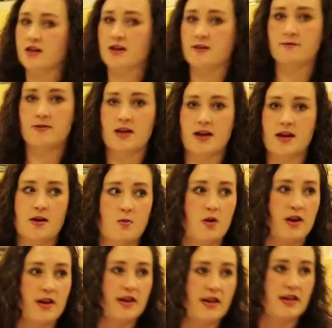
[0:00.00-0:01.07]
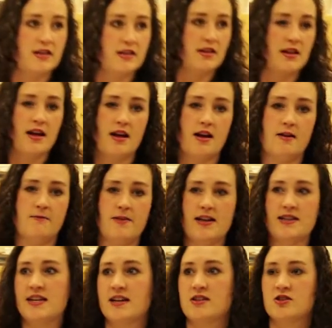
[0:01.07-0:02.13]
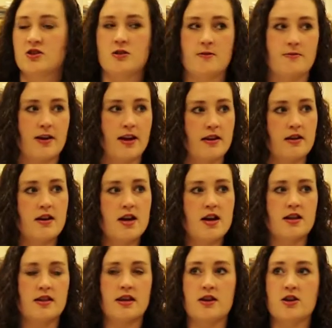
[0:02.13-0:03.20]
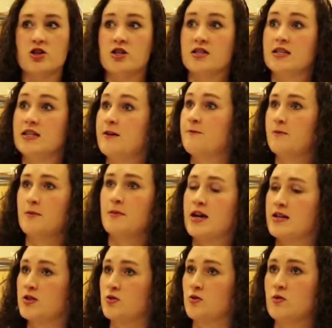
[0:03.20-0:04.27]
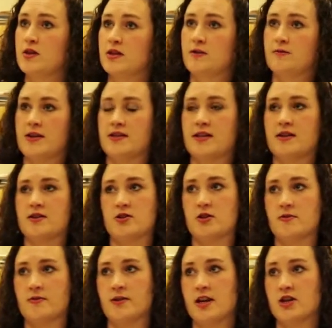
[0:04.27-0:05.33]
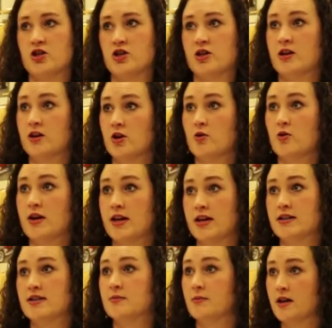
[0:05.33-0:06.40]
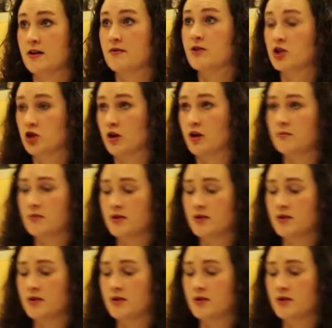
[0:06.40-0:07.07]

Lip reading: if they wanted to get vet tech certified. They could just leave from high school with their vet tech certification and go and get some kind of a job.